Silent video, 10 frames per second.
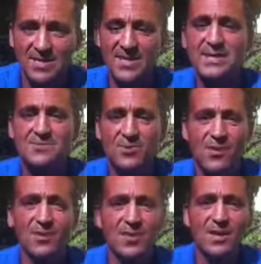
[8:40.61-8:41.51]
These will
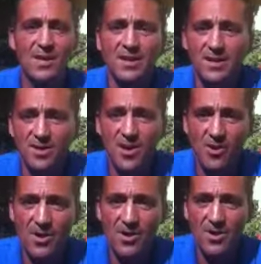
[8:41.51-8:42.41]
all
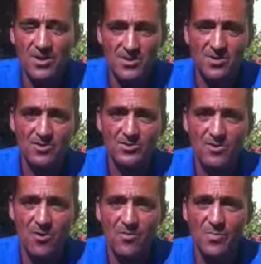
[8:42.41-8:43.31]
lower your
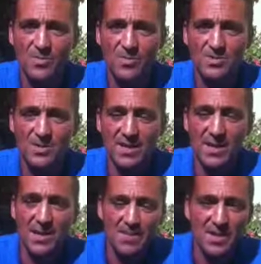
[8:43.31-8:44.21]
controlled pause.